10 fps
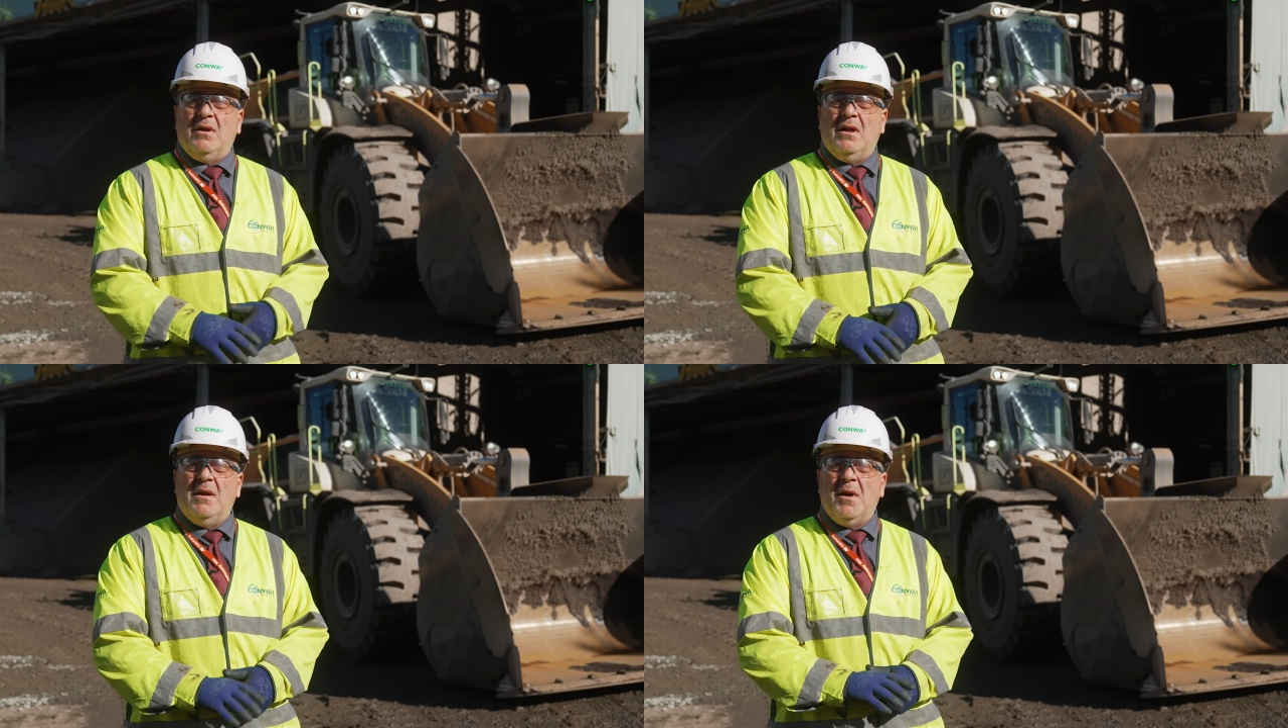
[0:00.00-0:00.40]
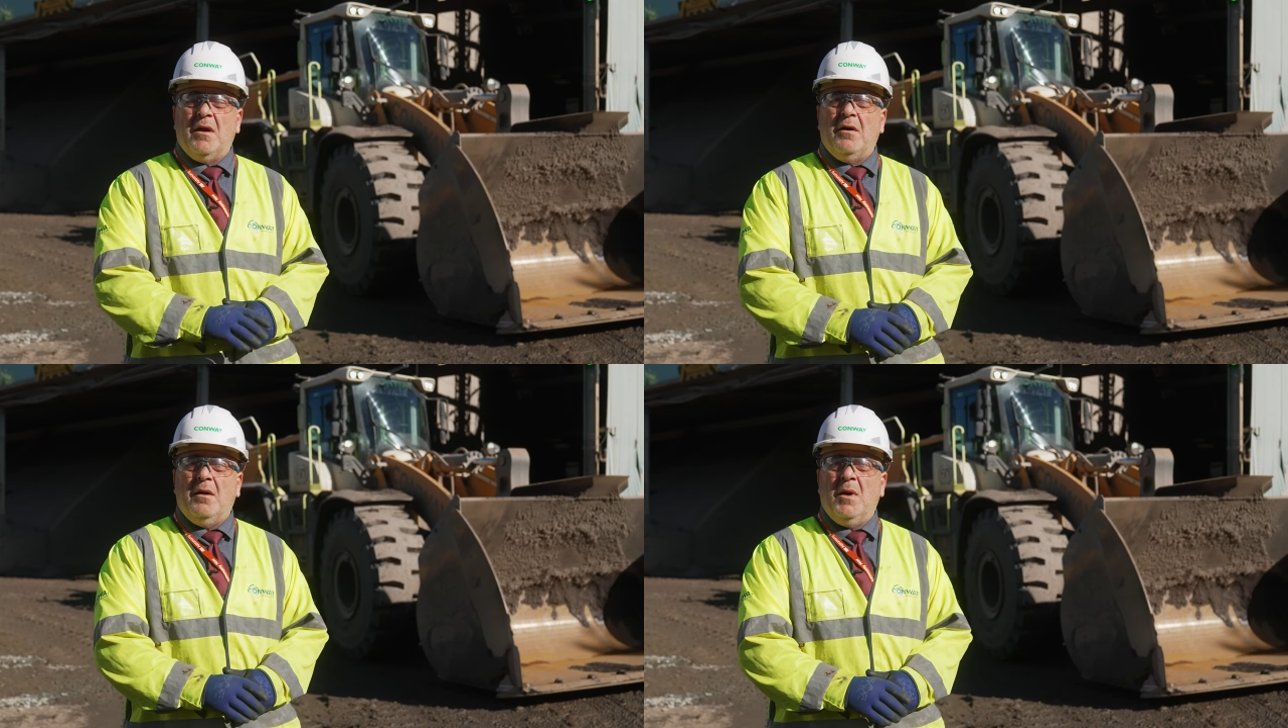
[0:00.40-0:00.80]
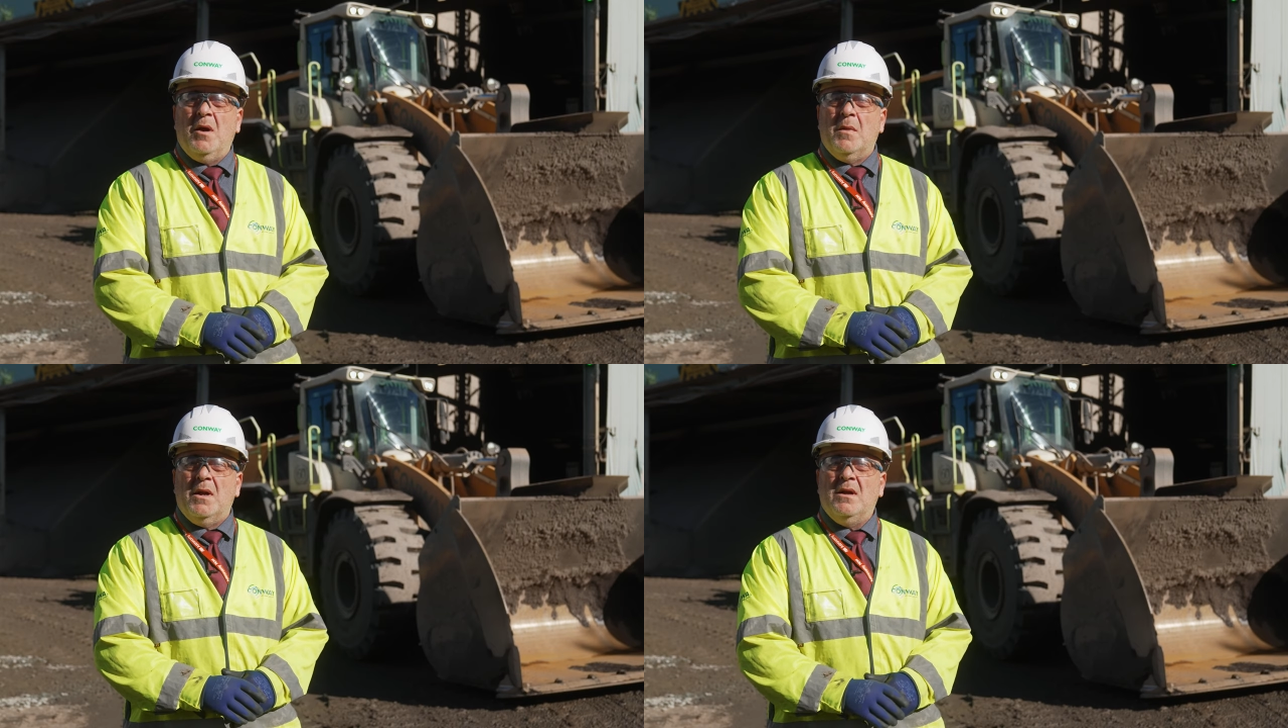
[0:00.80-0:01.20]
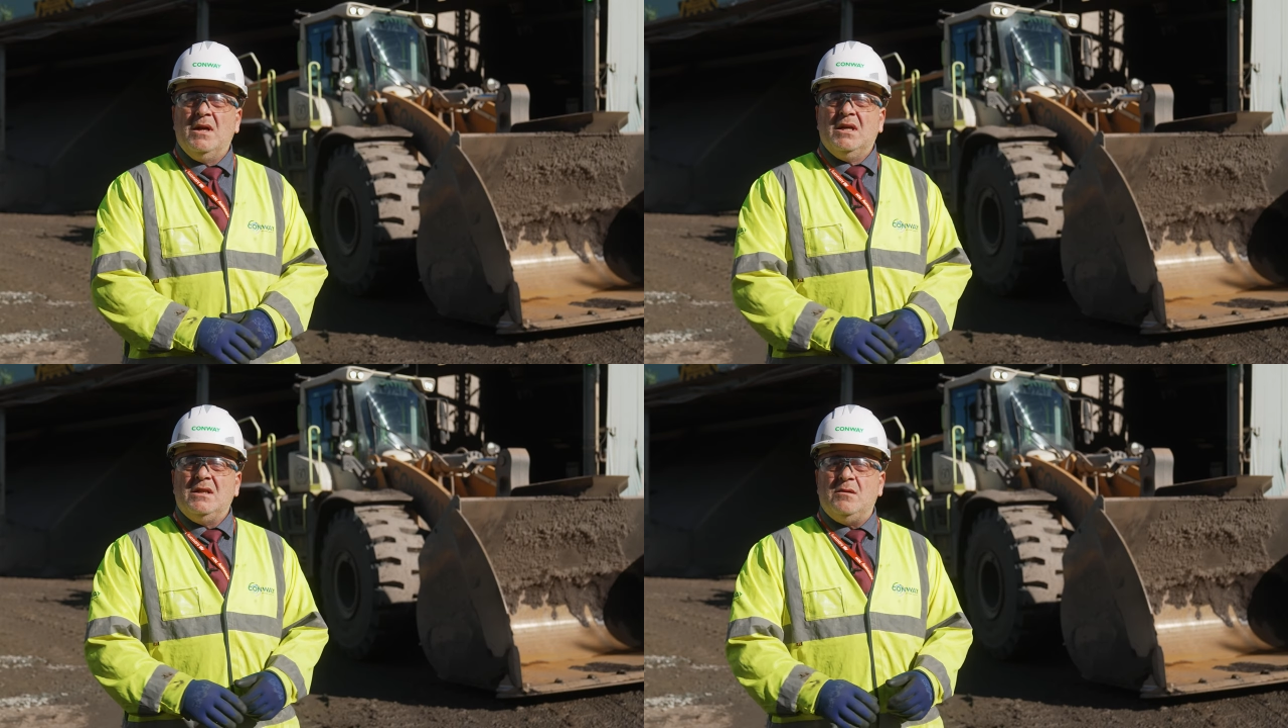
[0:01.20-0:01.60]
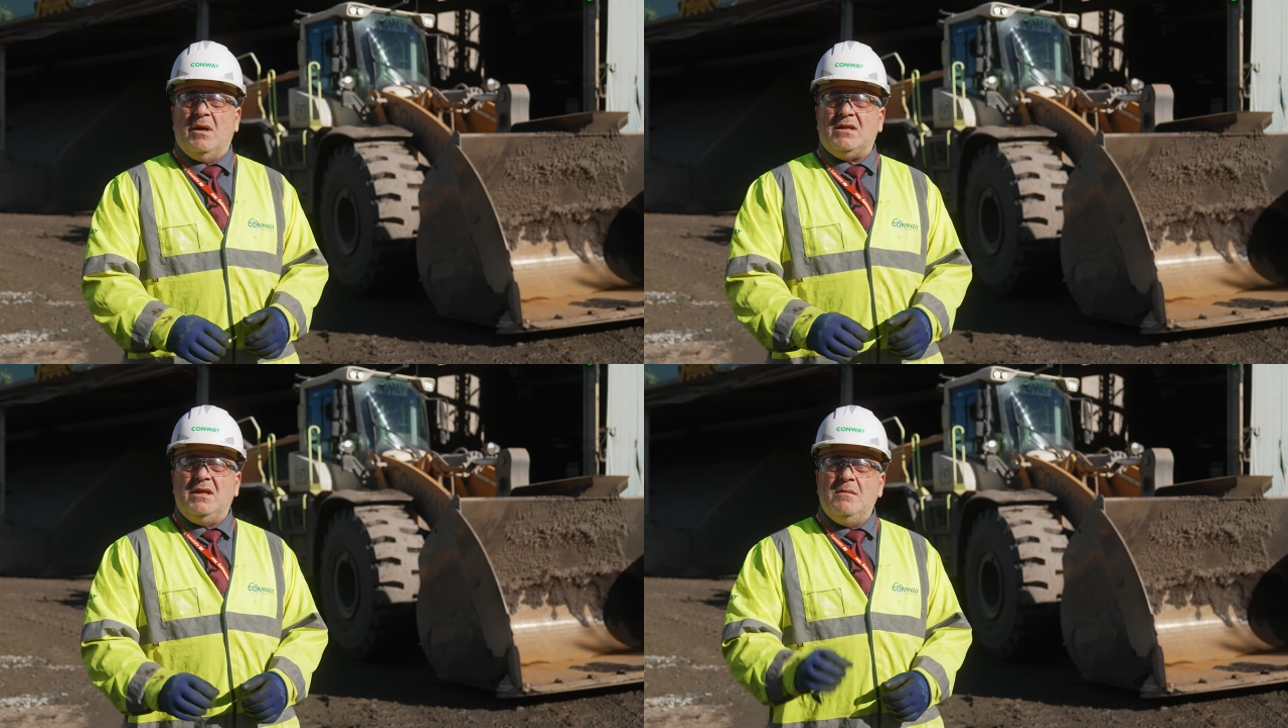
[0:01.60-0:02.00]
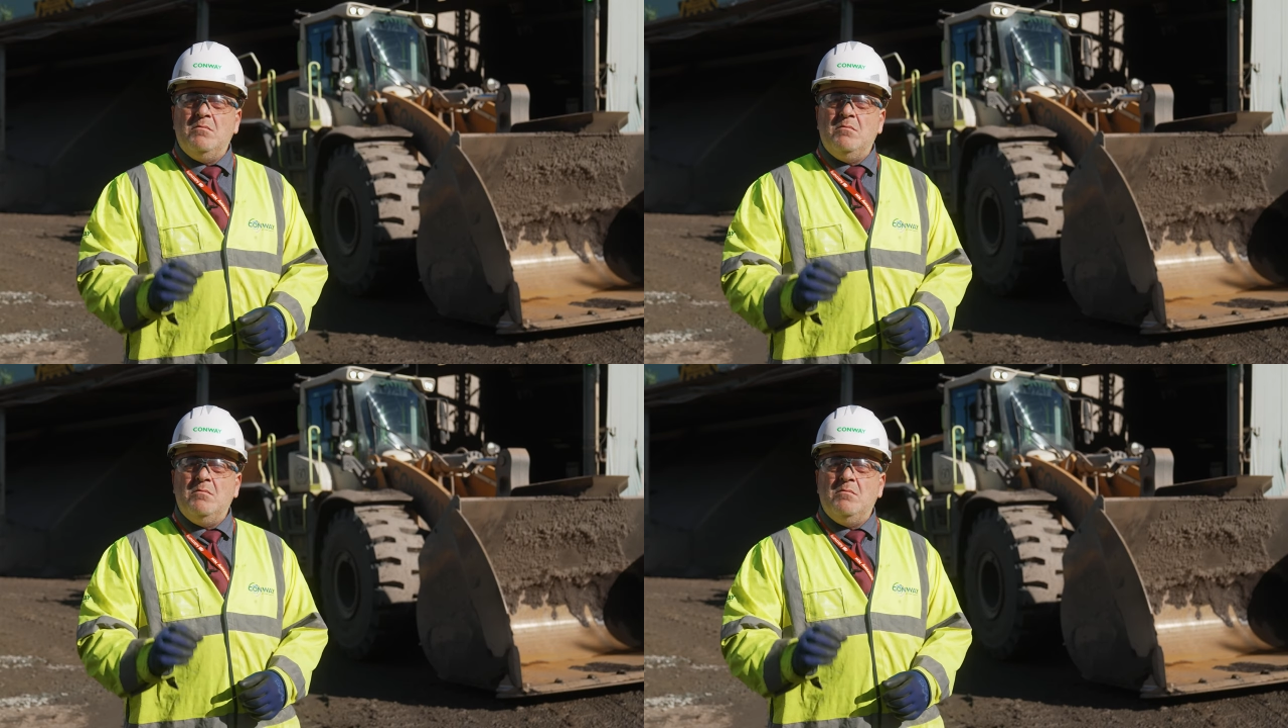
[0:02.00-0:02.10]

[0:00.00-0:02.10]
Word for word: with Liebherr at the moment to actually